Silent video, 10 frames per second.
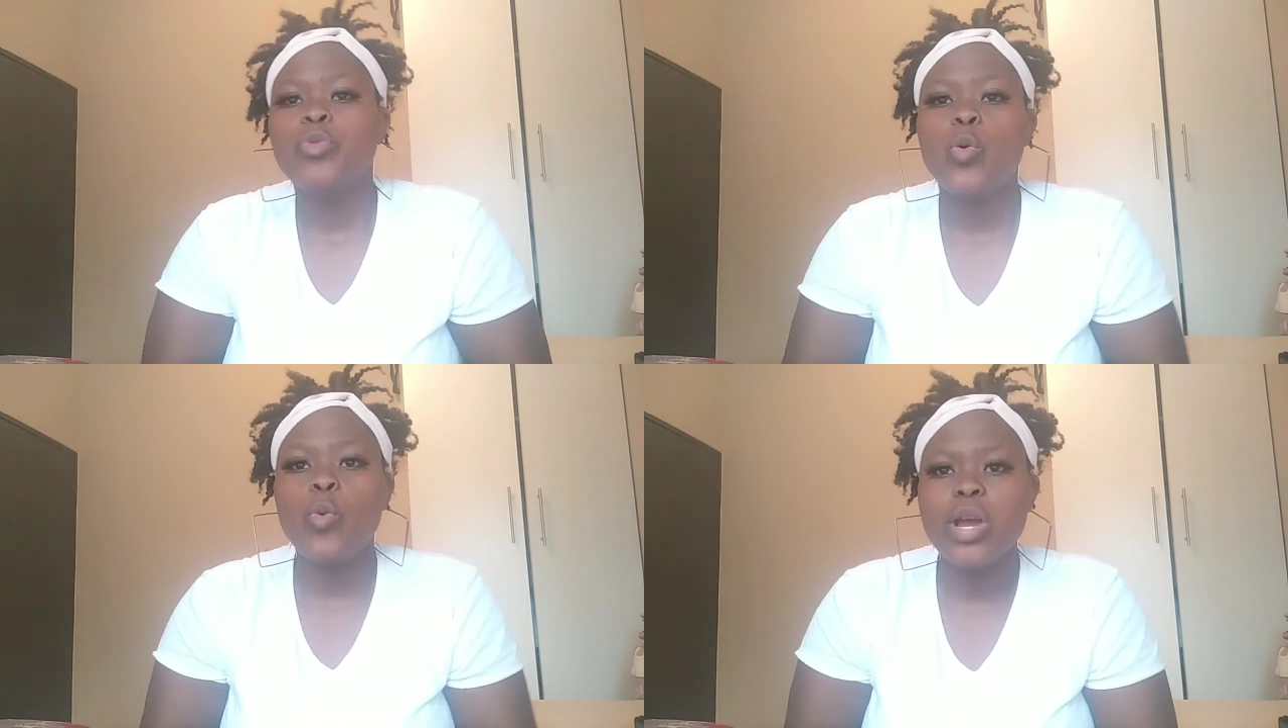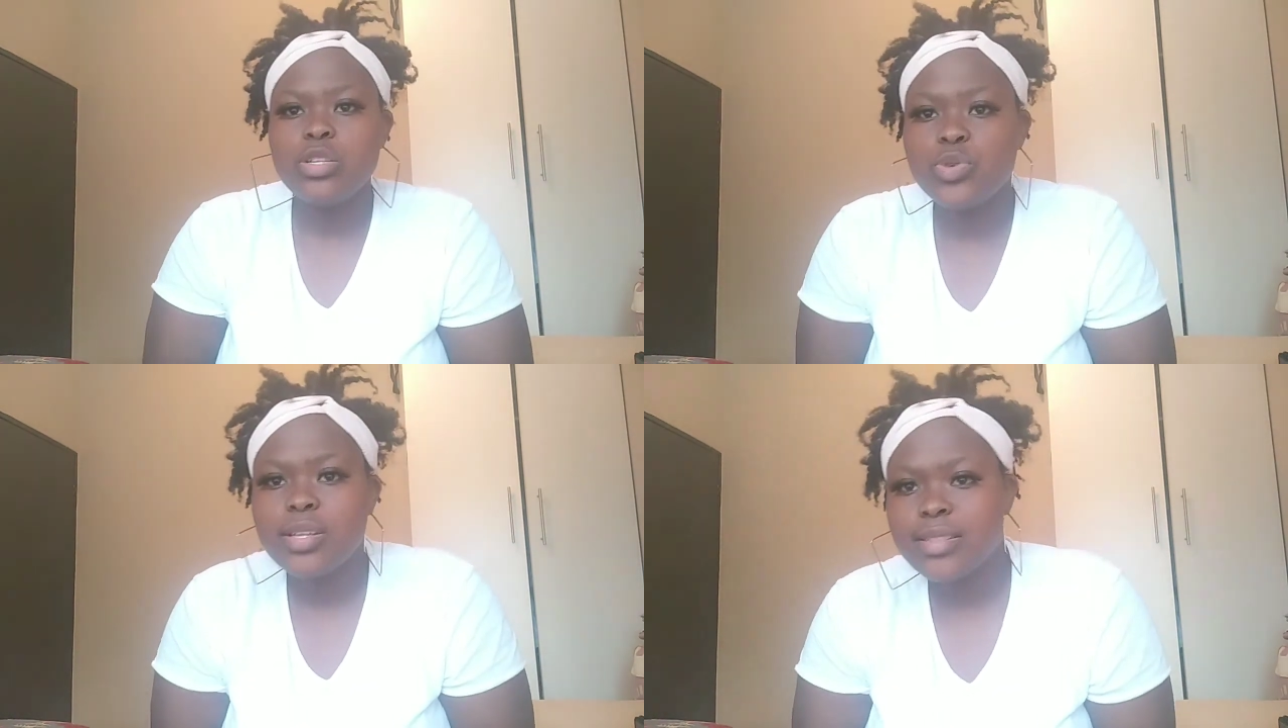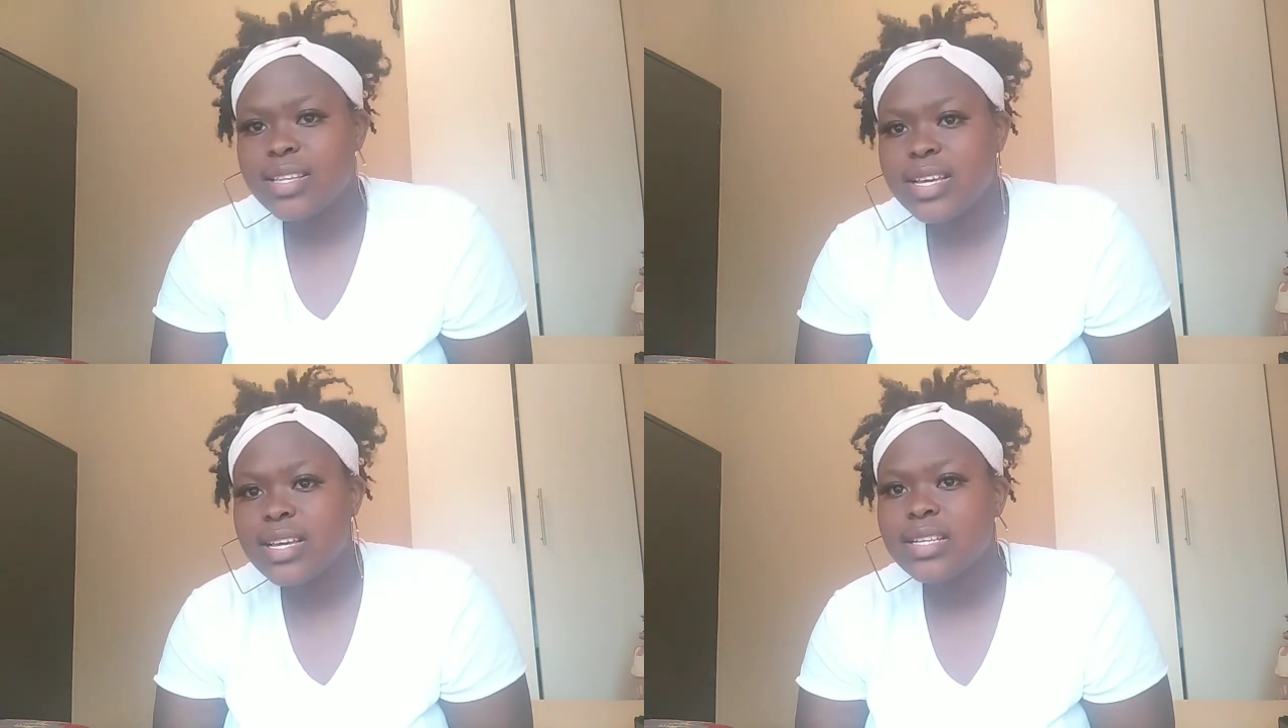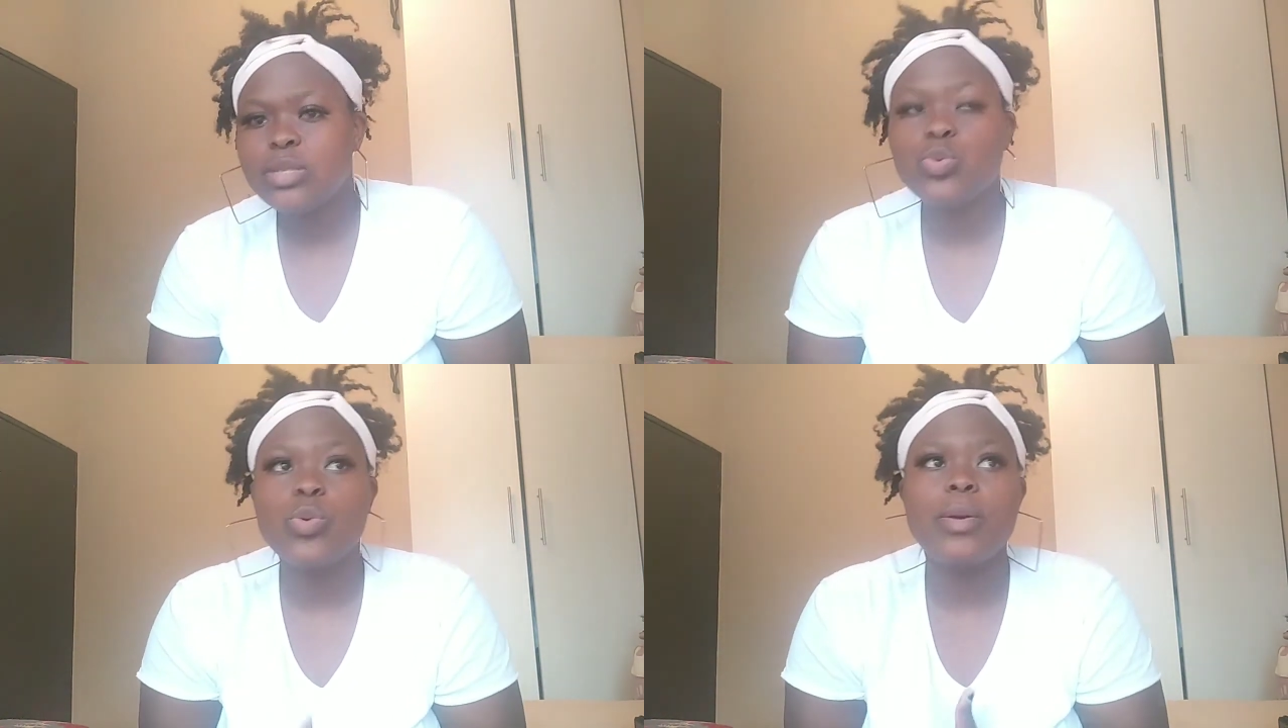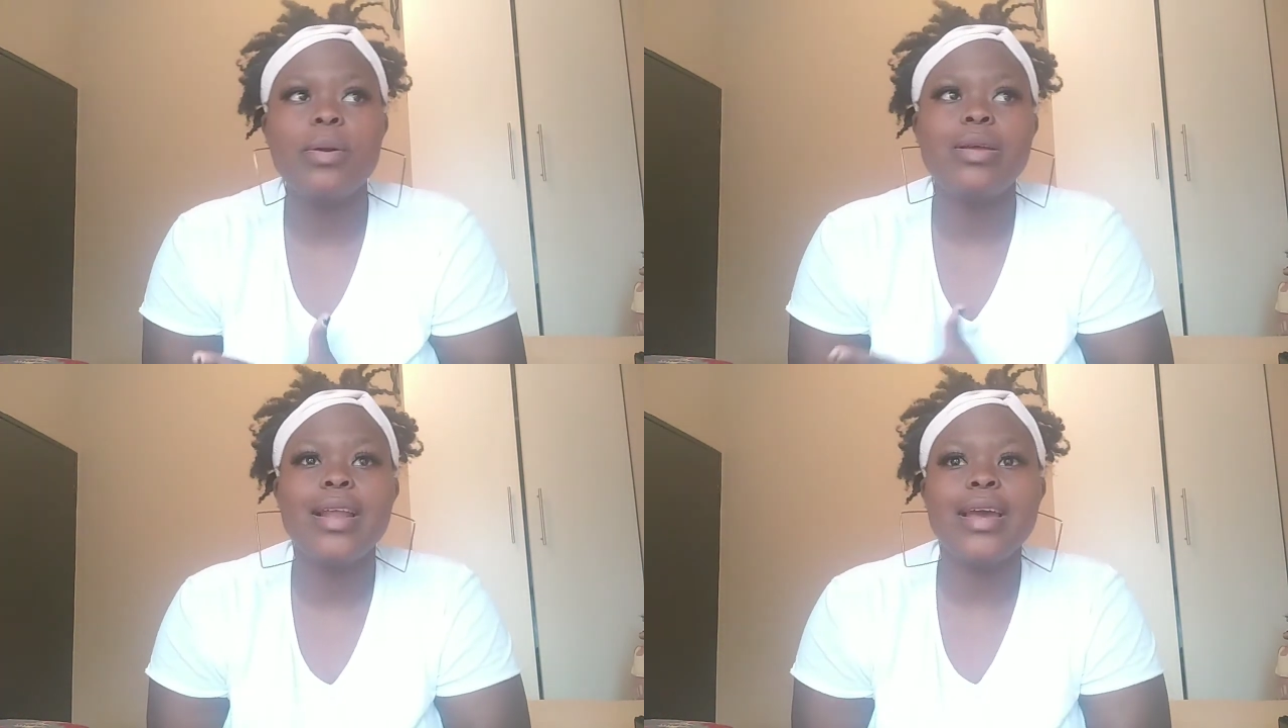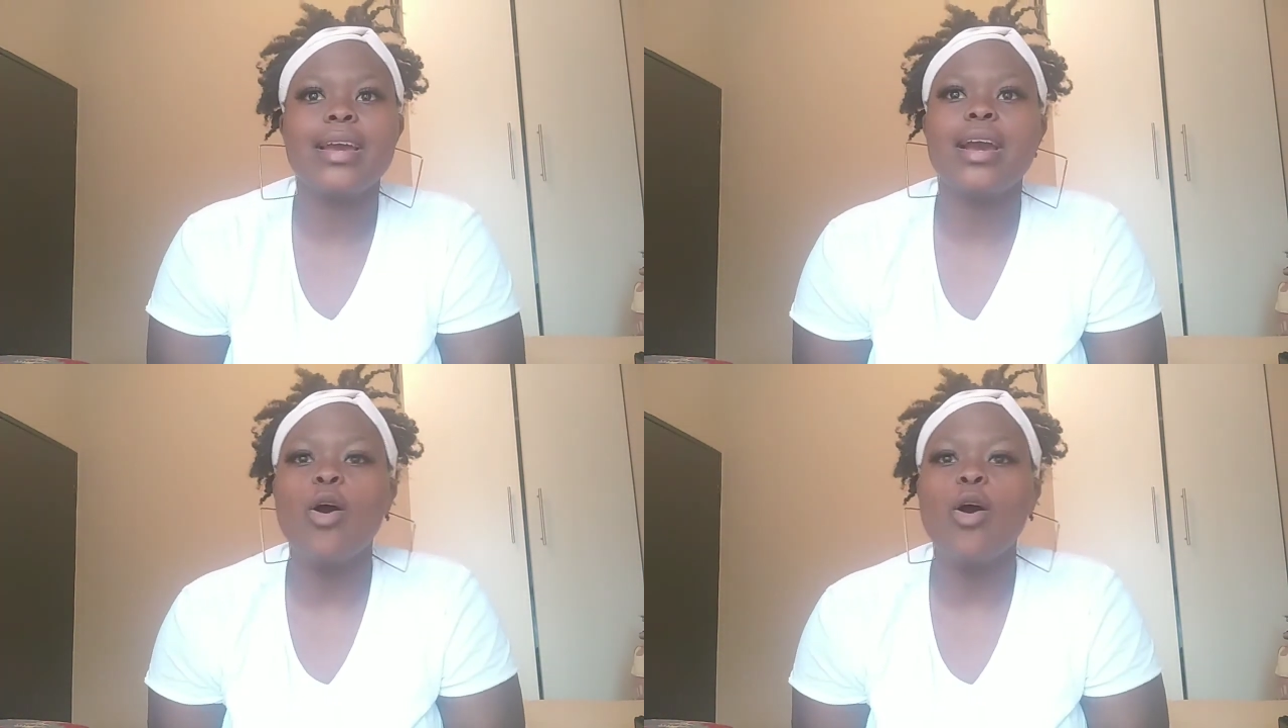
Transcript: we're doing this, we're like,